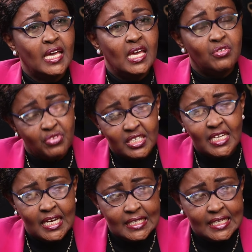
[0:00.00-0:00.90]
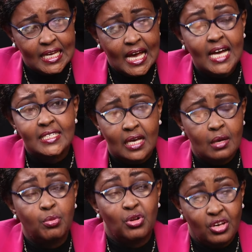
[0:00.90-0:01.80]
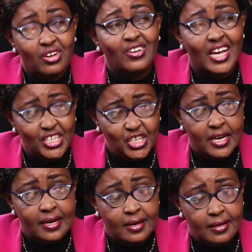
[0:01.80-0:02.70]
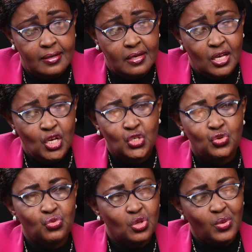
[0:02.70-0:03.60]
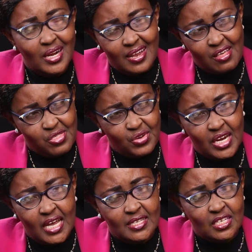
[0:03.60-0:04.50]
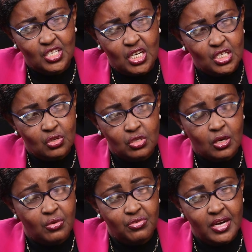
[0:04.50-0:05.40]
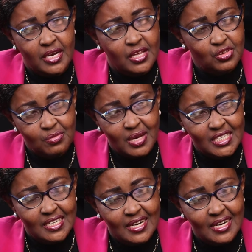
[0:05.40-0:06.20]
Infertility, a Diabolical Agenda. So the World Health Organization is not our friend. Can you imagine?